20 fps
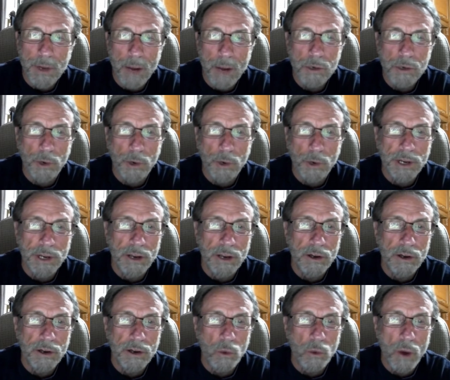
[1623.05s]
running 100
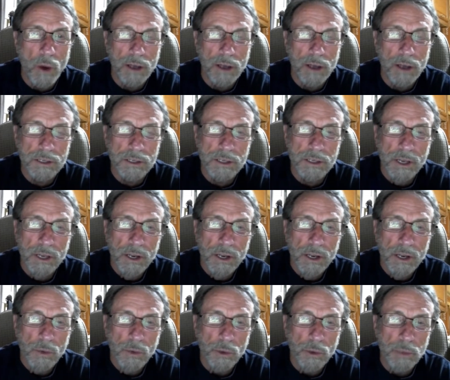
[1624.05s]
watts with
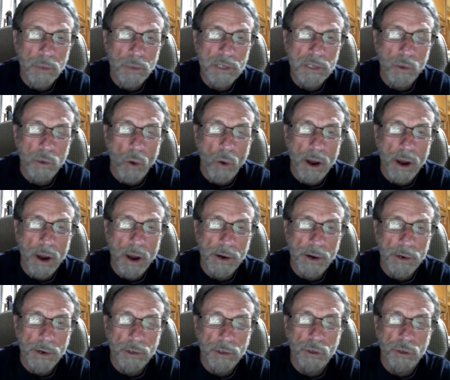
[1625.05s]
a piece of wire and a
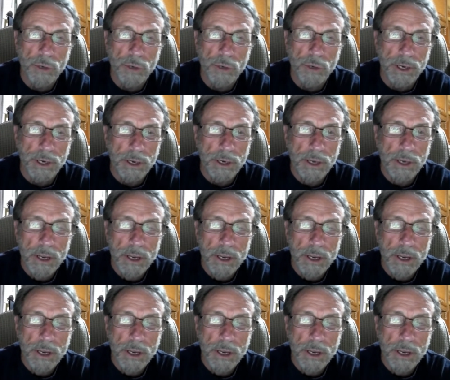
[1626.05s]
tree,